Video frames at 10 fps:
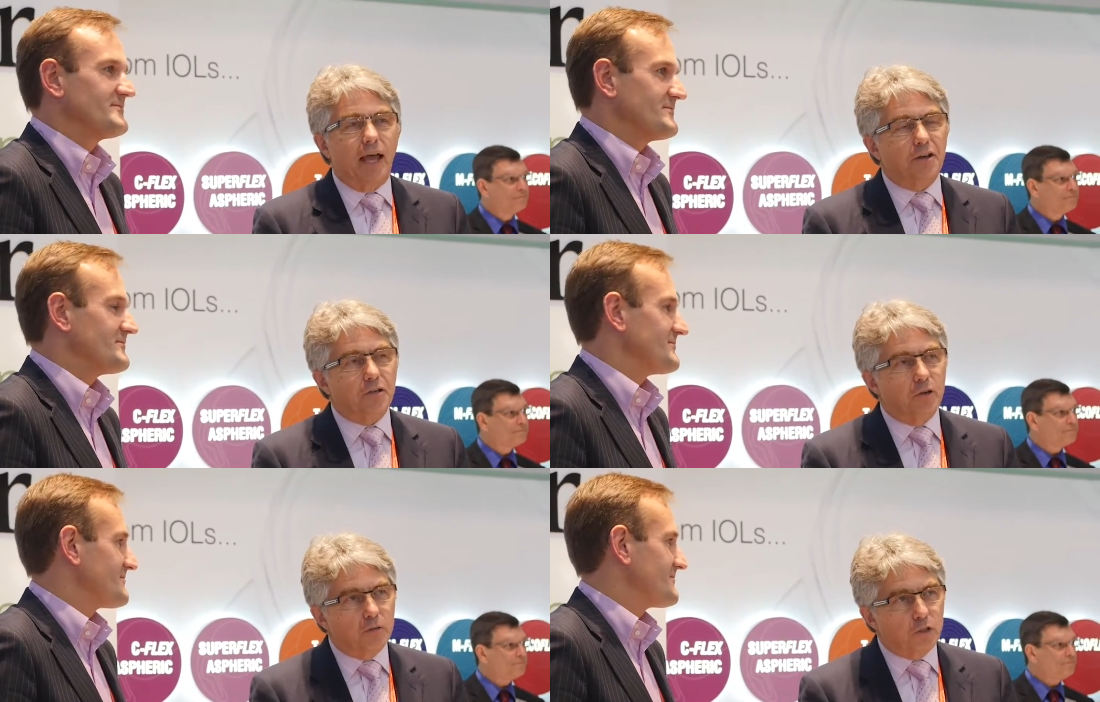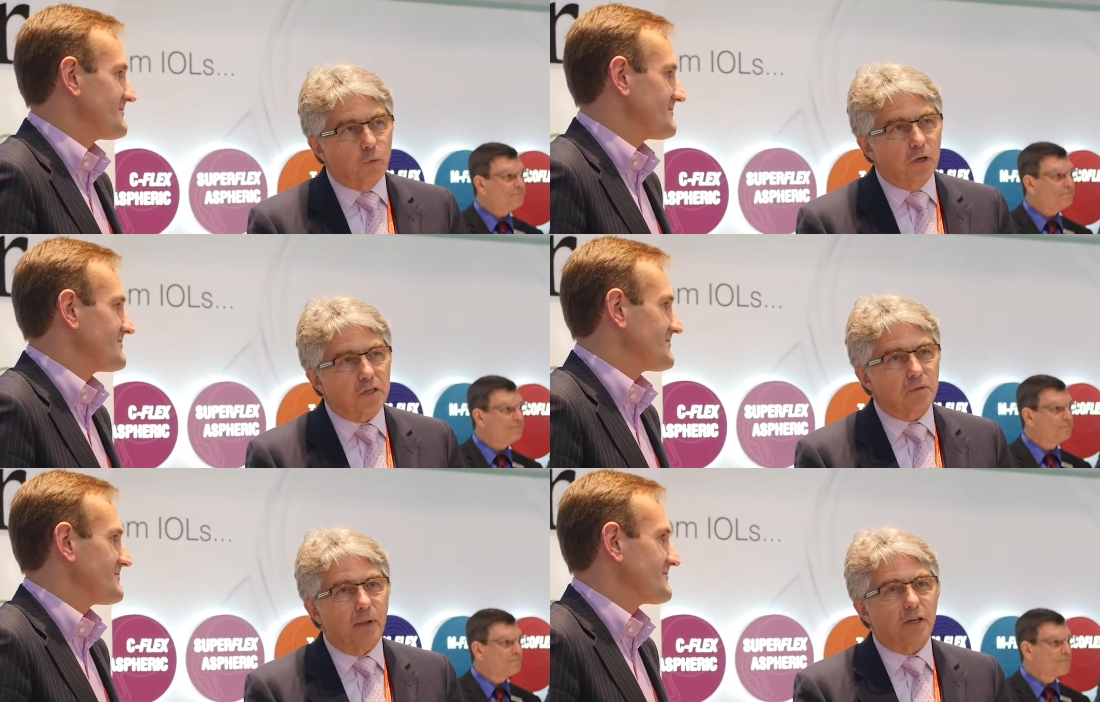Speaker 1: and to, to
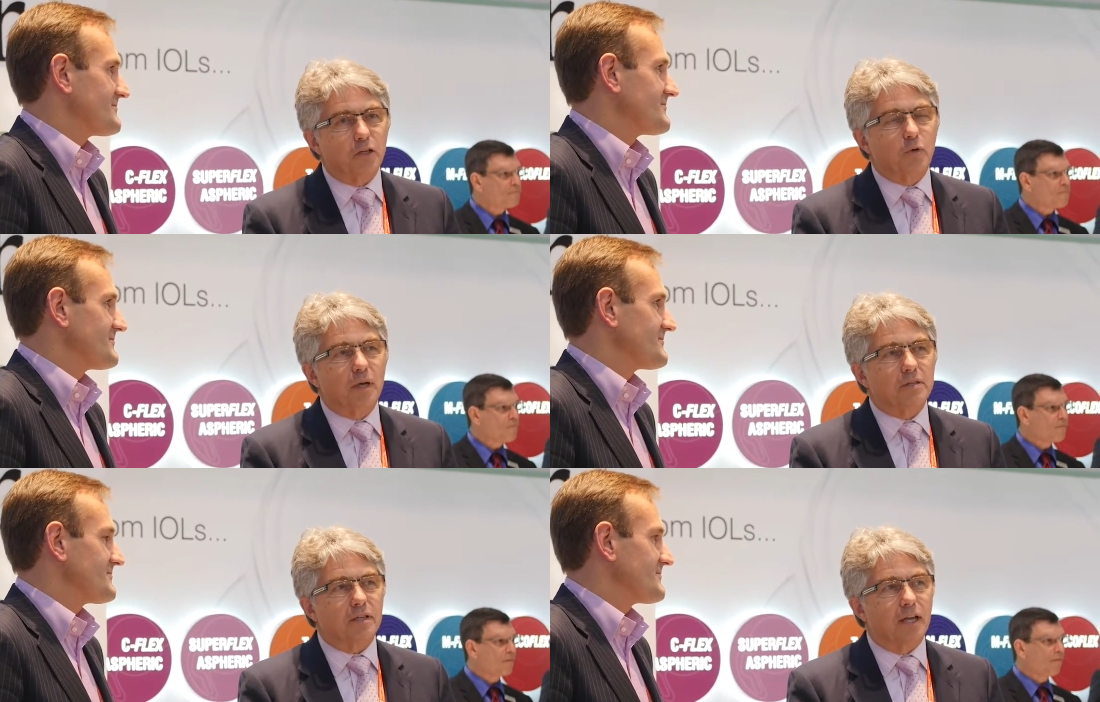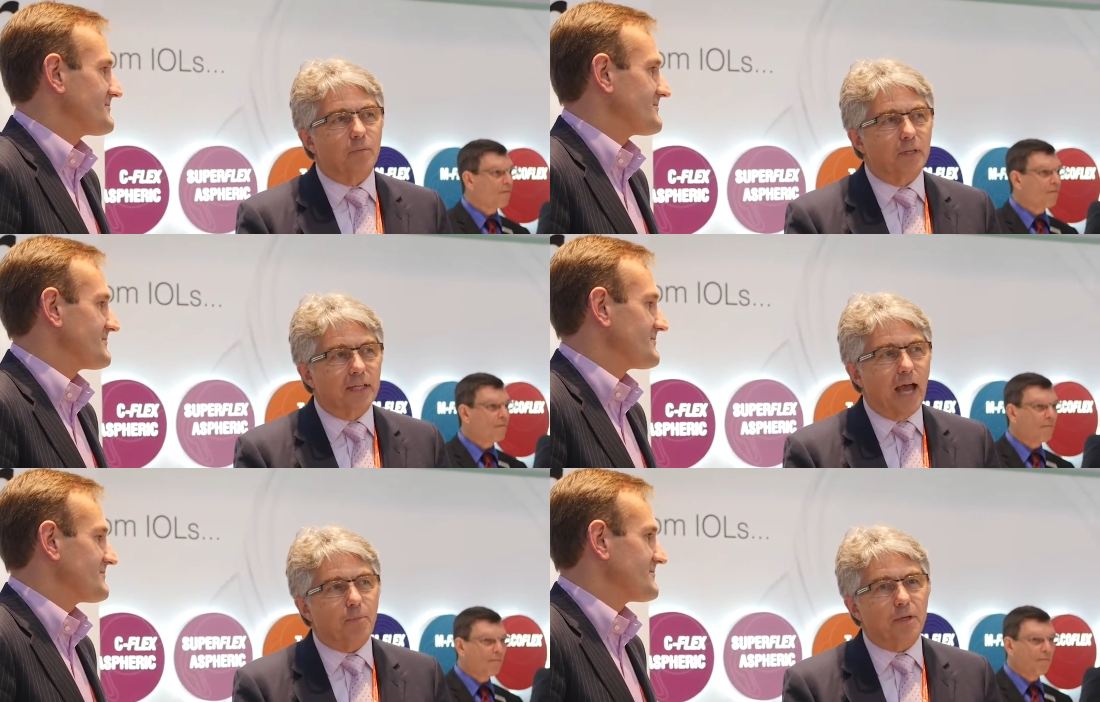work to make new ones. And I'm
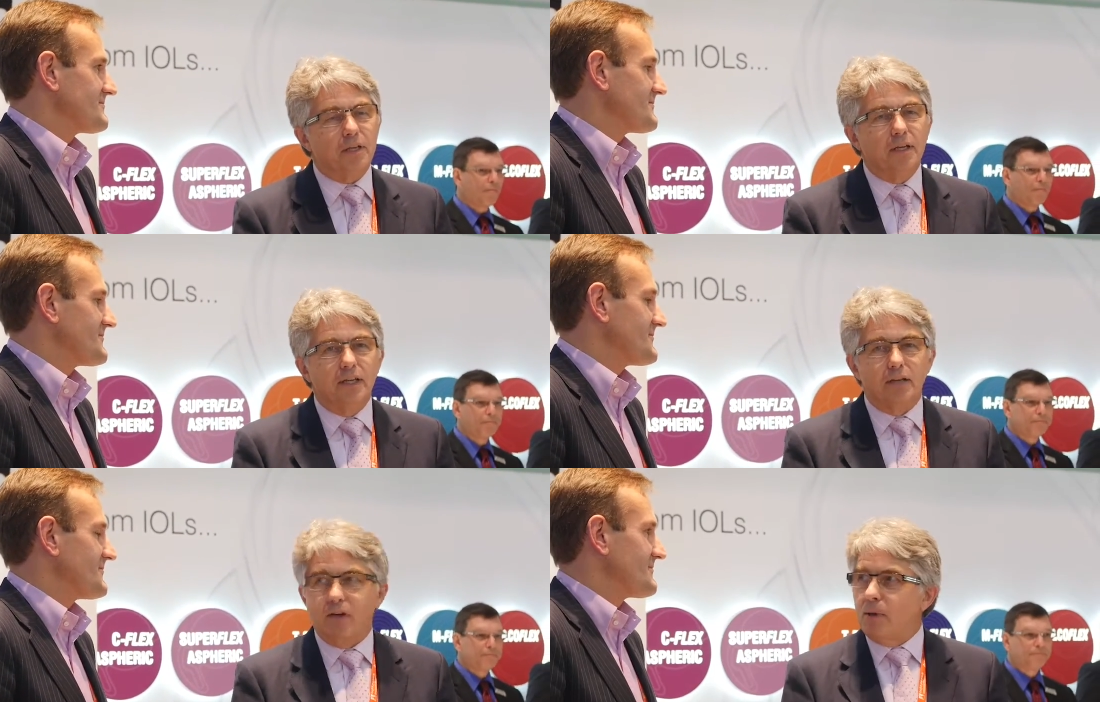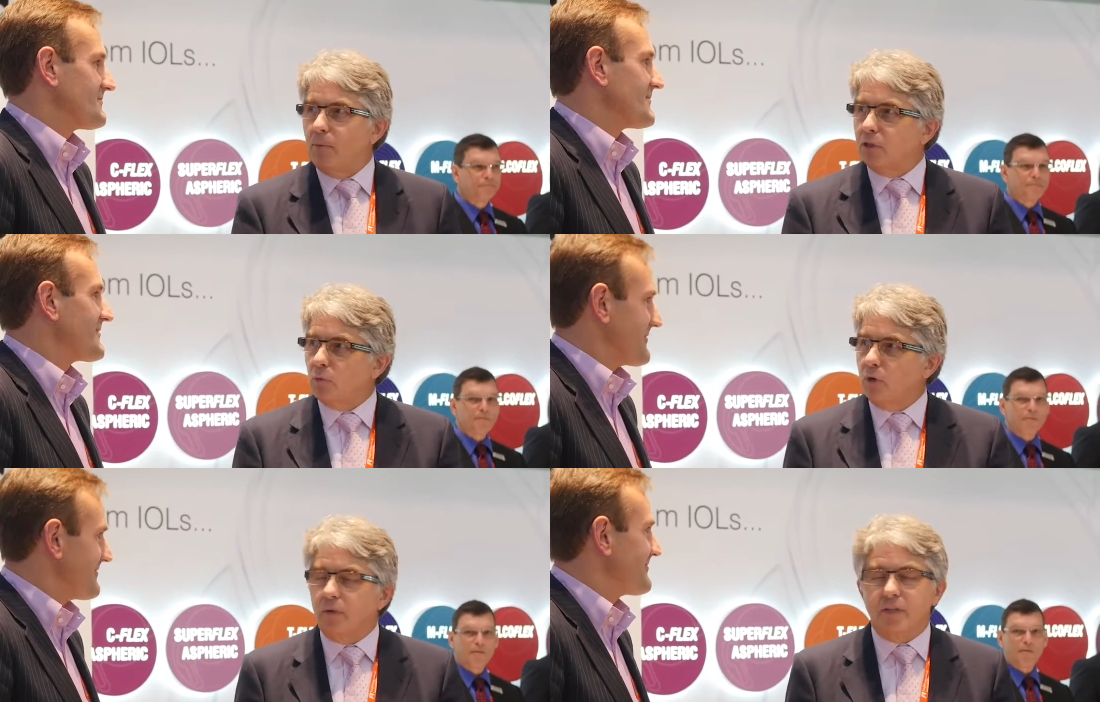really happy if I'm able
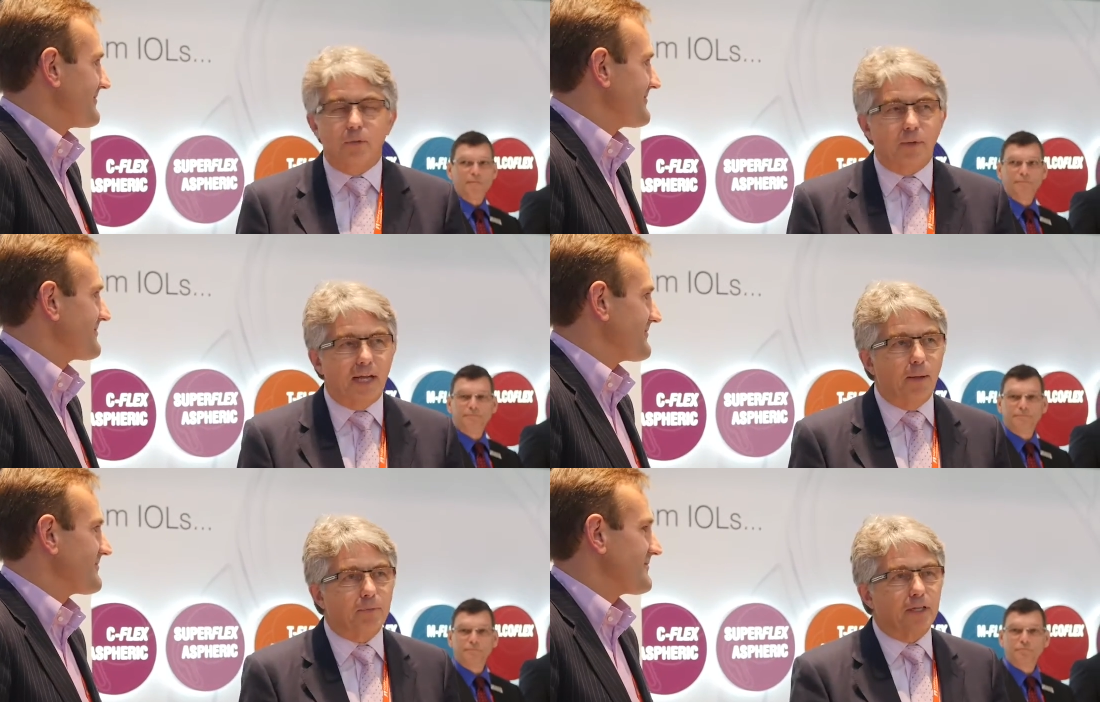to work with them and help